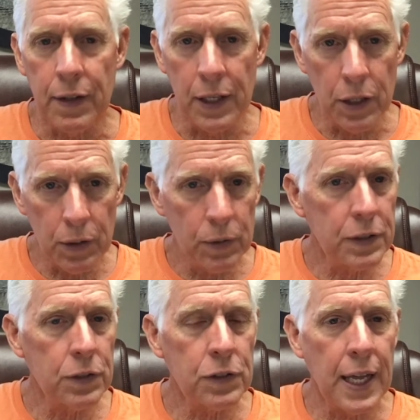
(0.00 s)
the news
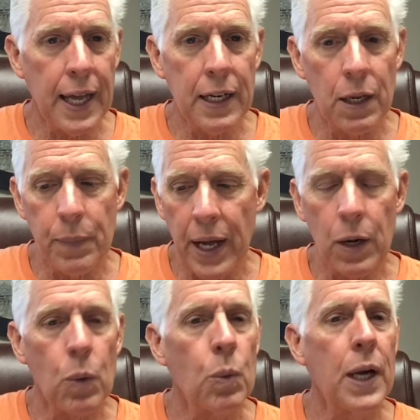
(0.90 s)
is saying, no
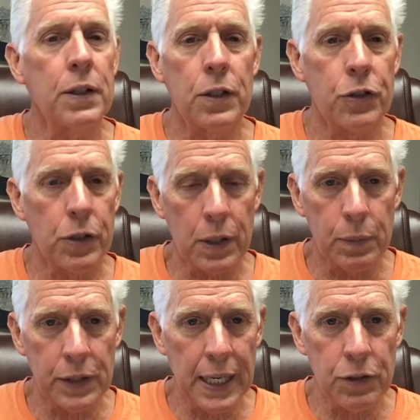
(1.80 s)
matter what the
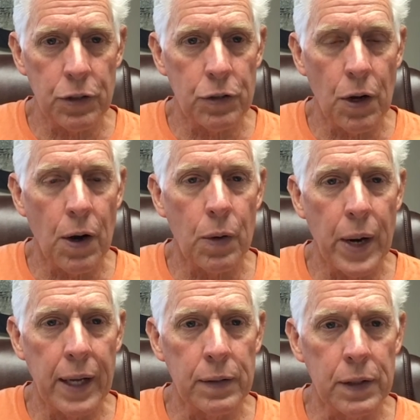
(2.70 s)
circumstances are
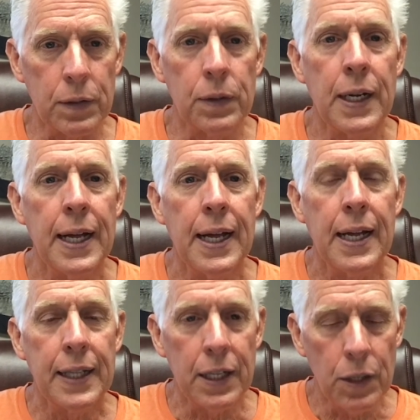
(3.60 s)
around you,
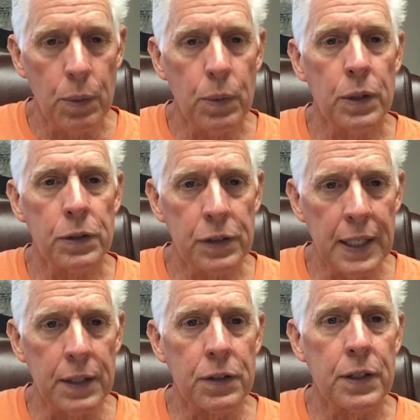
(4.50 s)
that you will
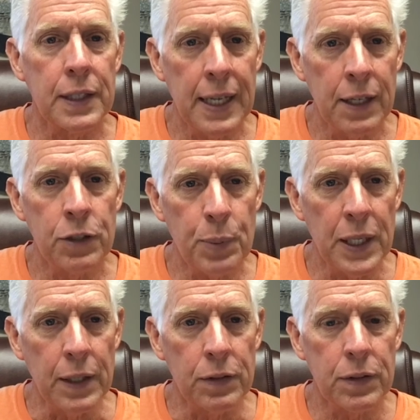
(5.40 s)
sense his
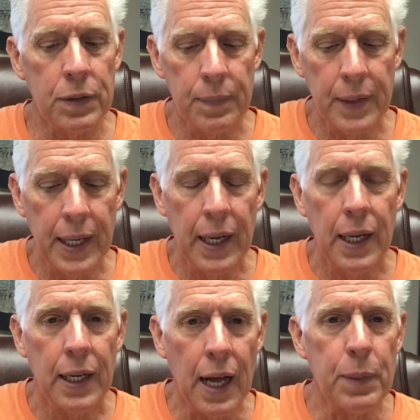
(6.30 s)
peace.
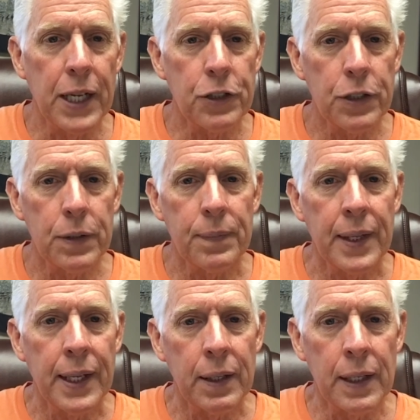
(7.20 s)
God bless you,
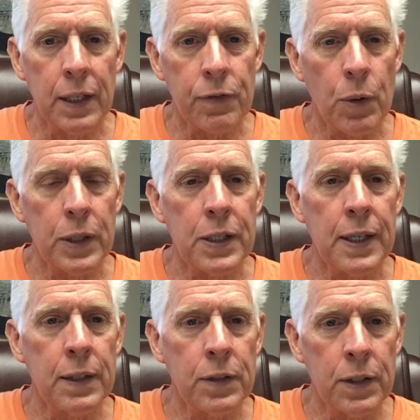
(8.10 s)
and look forward
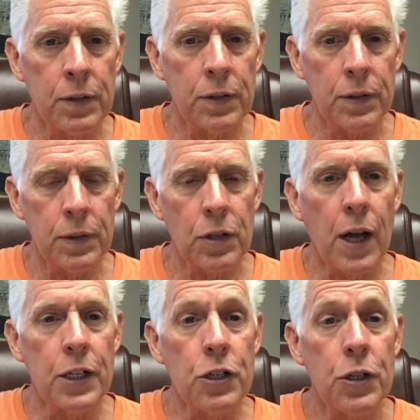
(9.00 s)
to
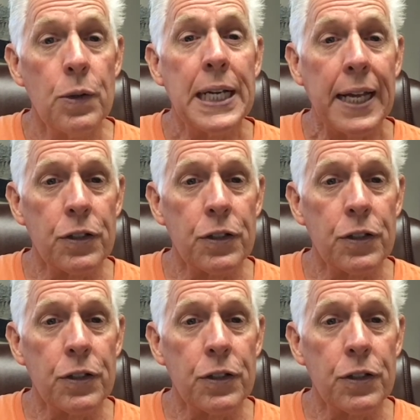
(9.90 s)
talking to you again